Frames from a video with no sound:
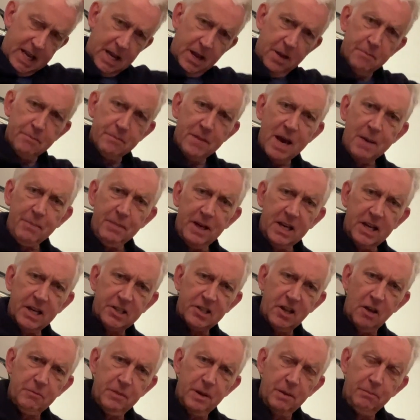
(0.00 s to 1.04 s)
Maybe because
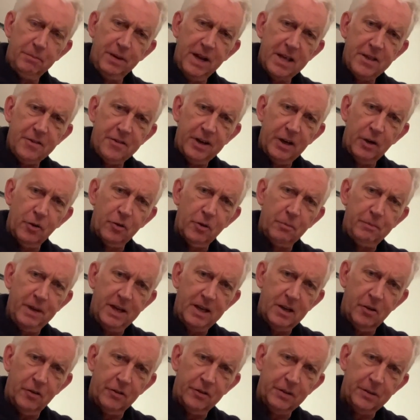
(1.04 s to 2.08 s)
I've been blethering on a bit
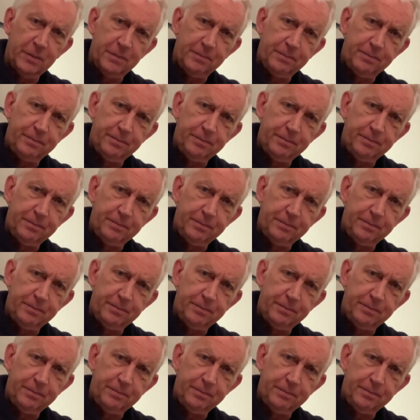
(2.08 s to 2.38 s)
on the